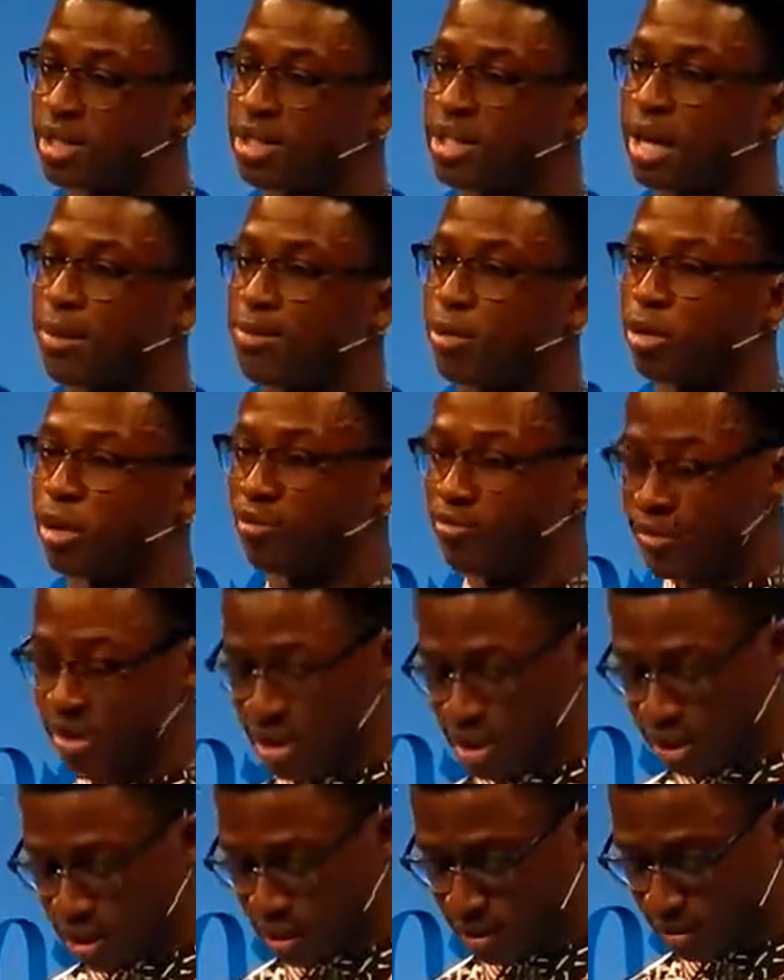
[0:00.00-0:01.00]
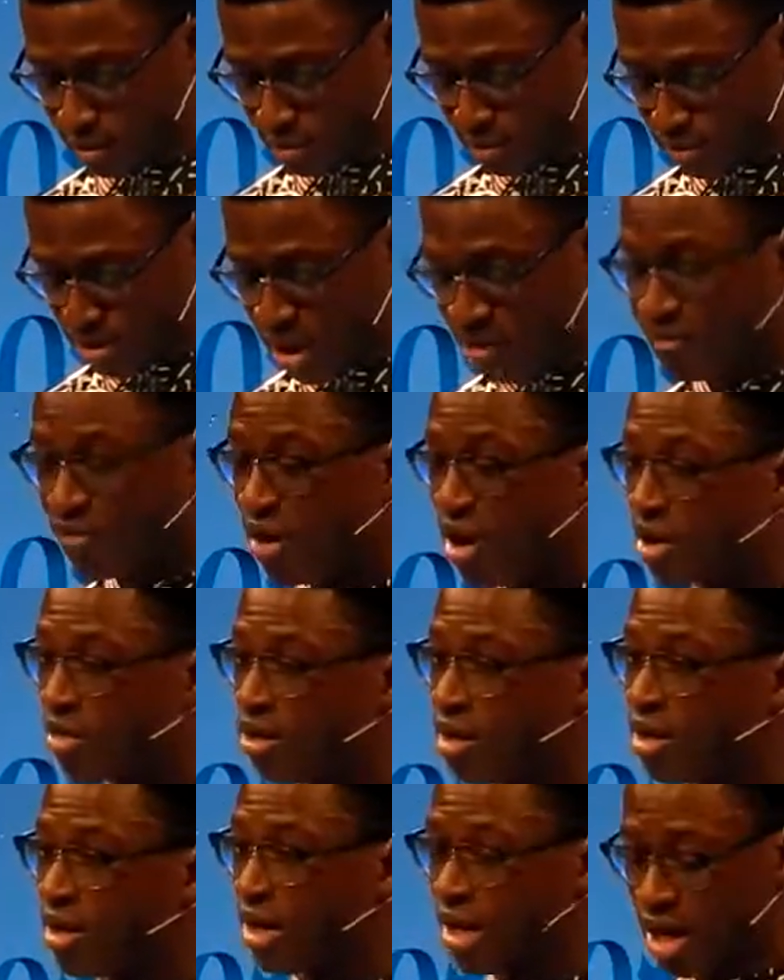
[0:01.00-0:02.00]
example of this. My
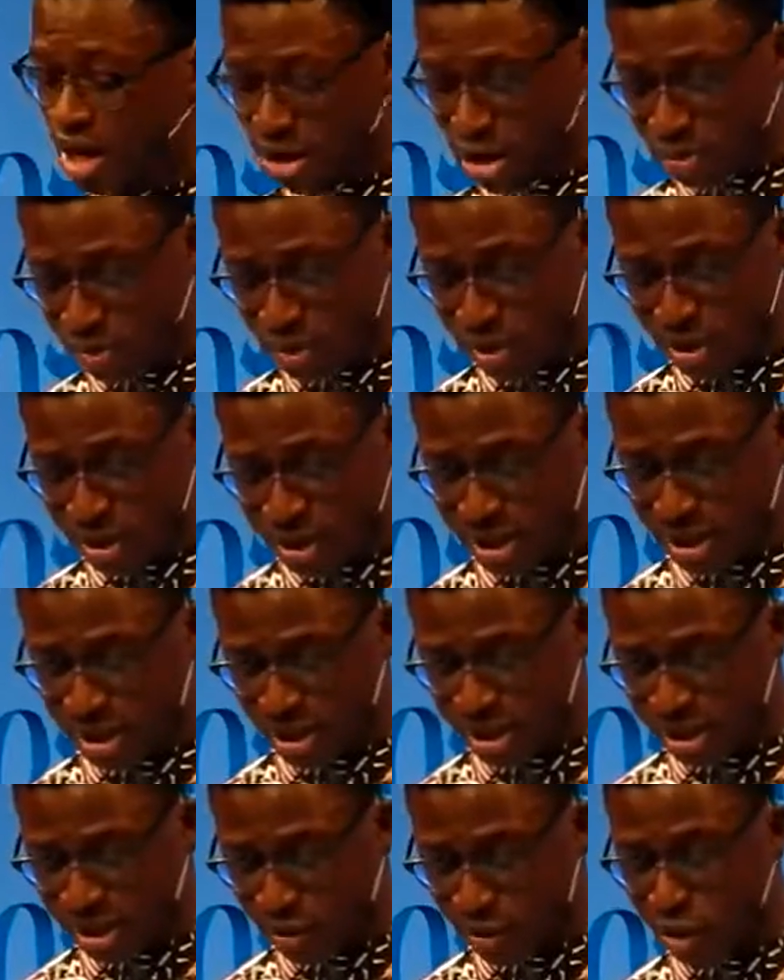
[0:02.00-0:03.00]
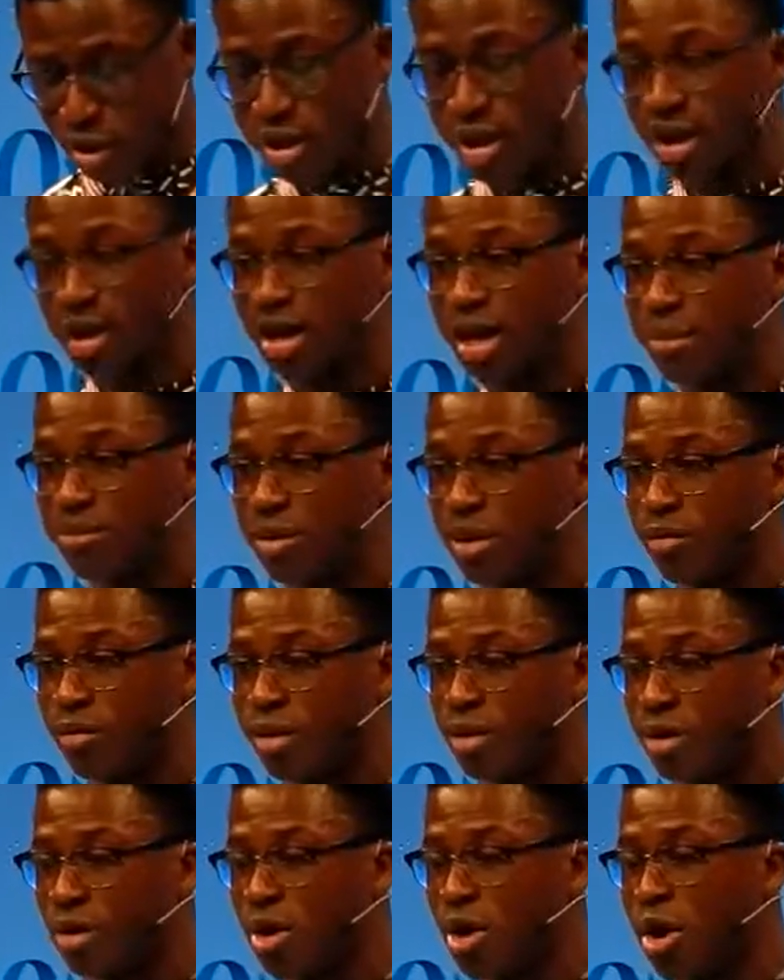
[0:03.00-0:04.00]
father, a community leader working in
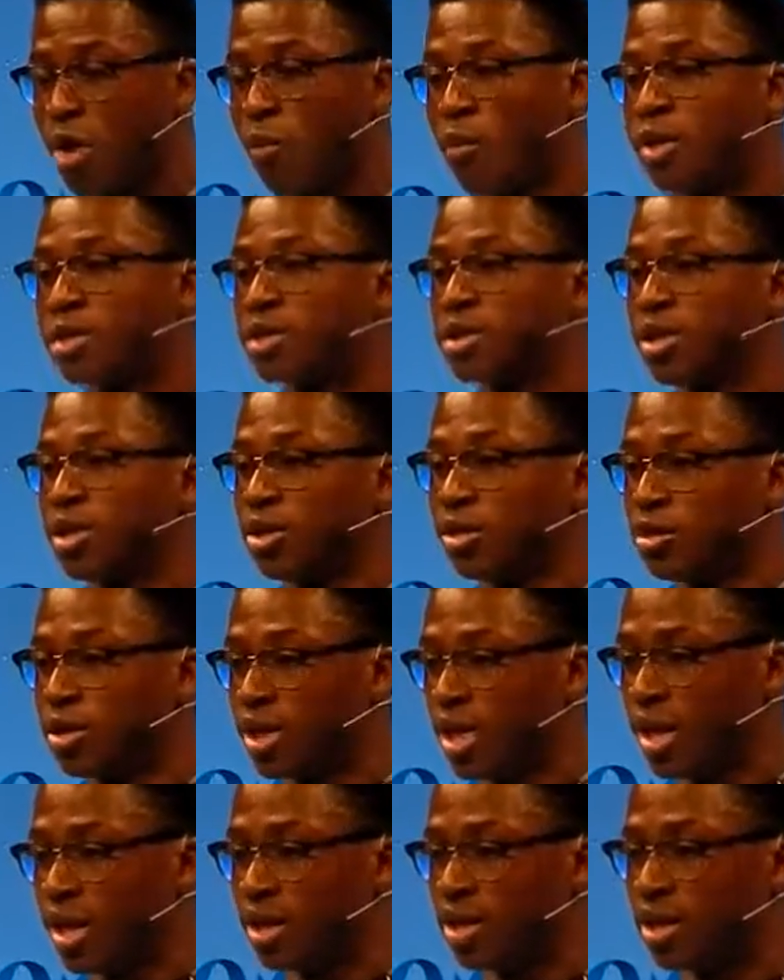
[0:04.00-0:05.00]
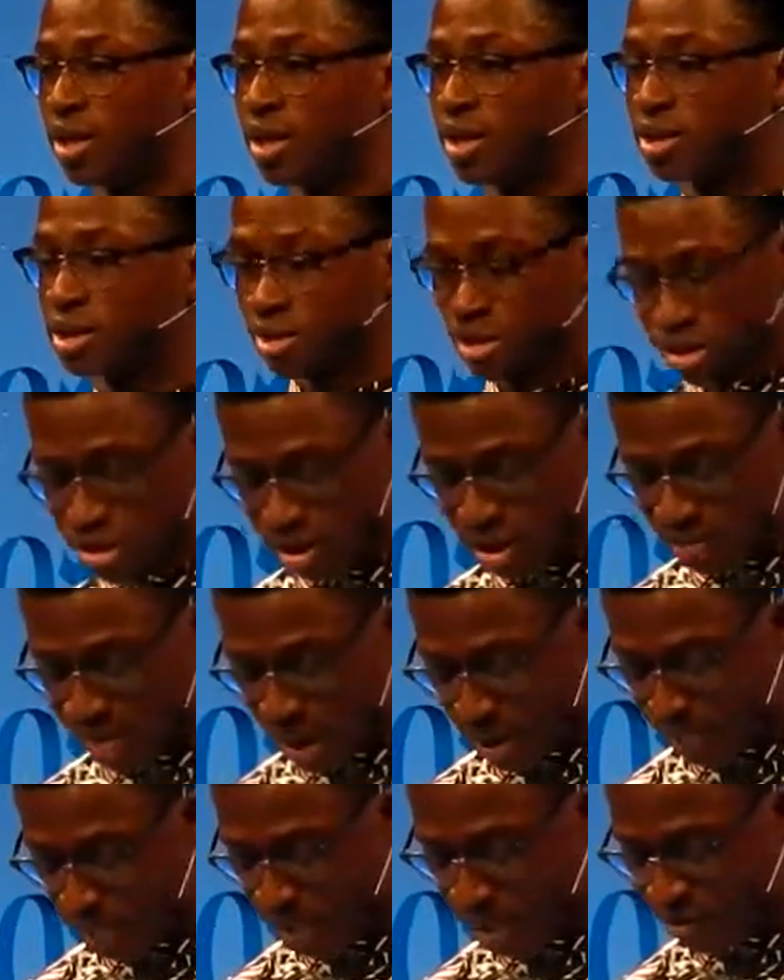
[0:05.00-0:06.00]
Liberia, went to the UK to learn
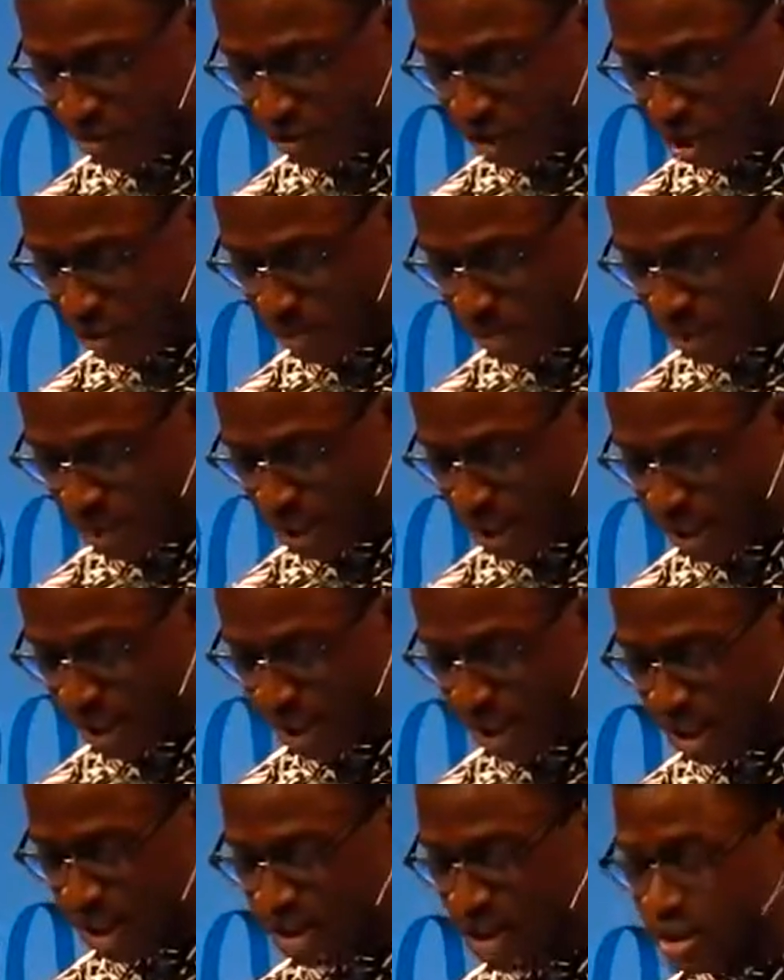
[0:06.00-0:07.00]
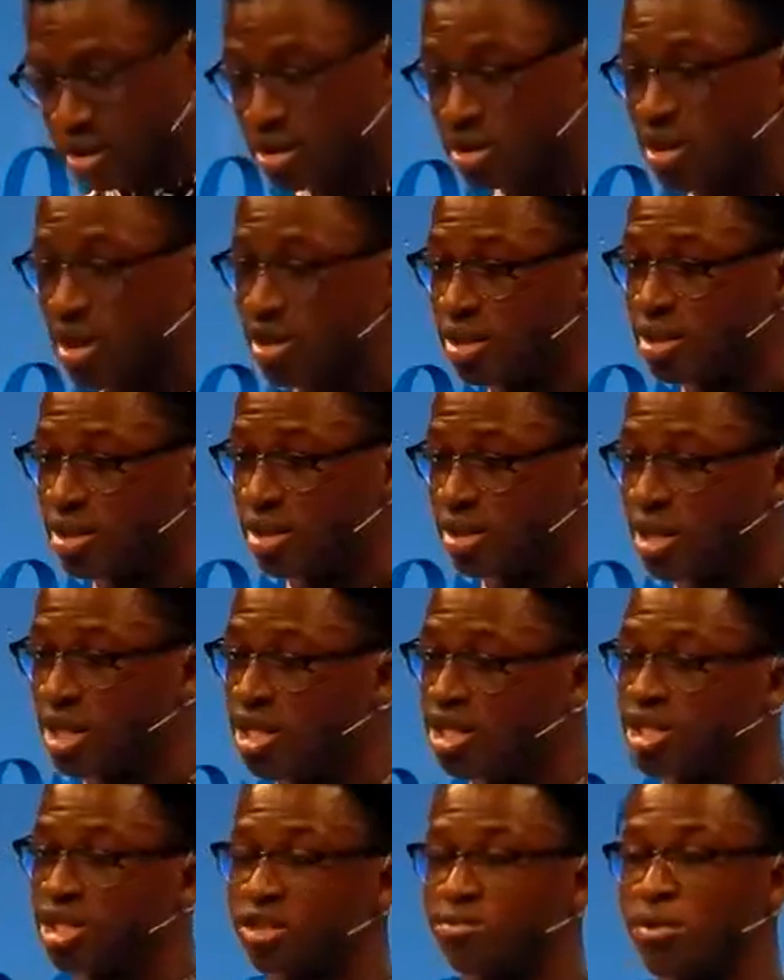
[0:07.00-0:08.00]
about pig farming in
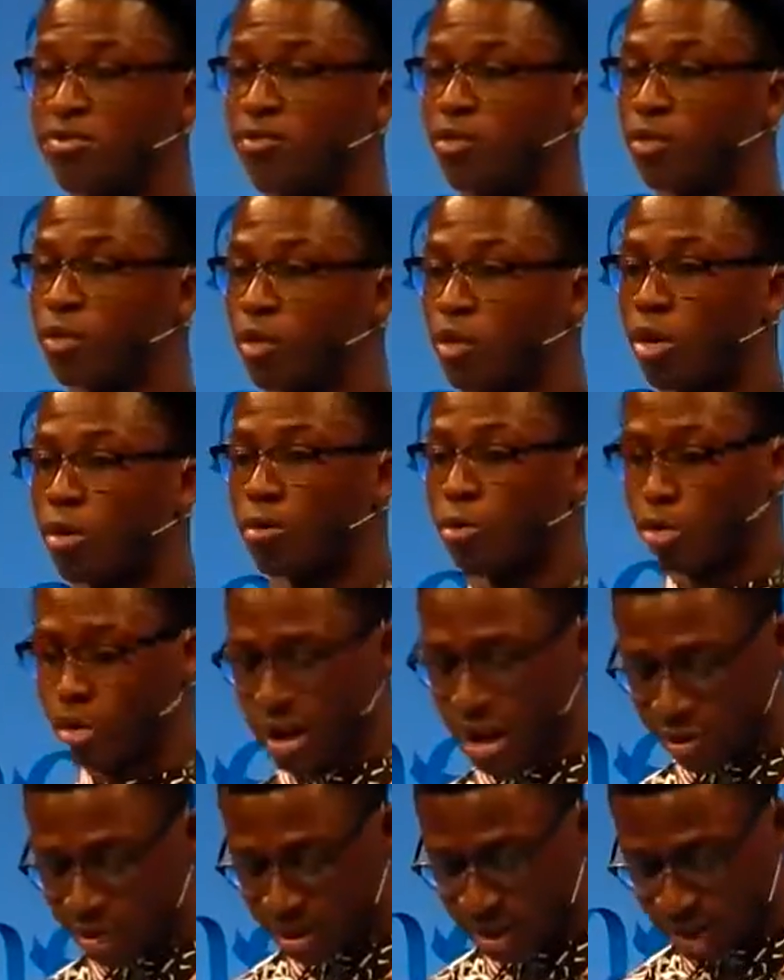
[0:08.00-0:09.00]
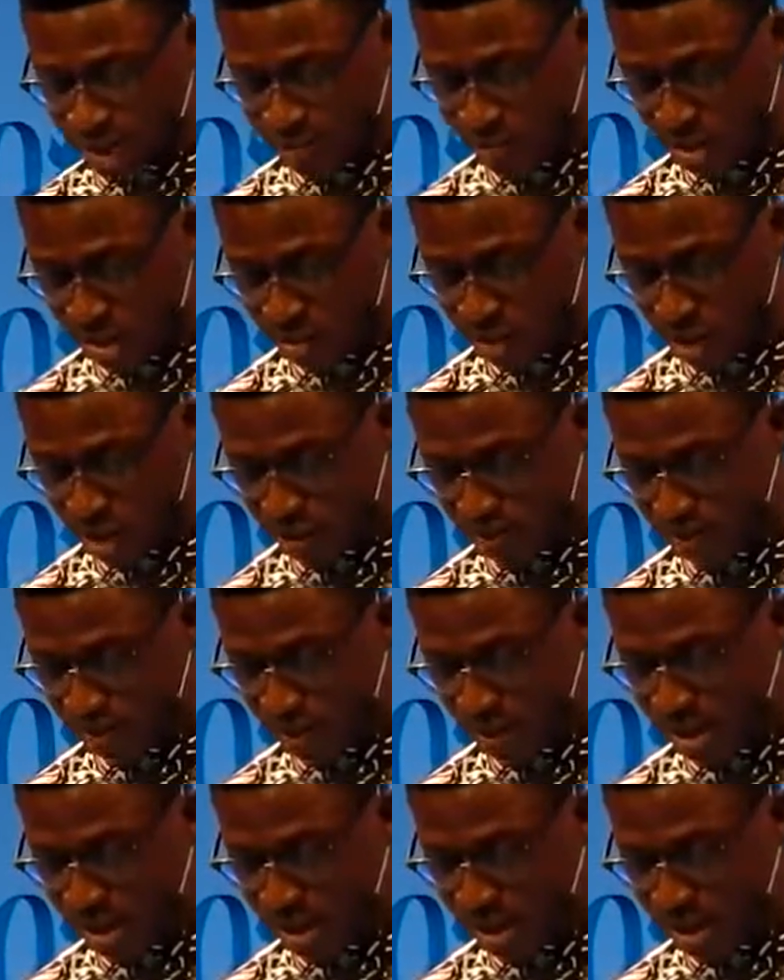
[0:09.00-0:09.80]
1990, just before the war broke out in Liberia.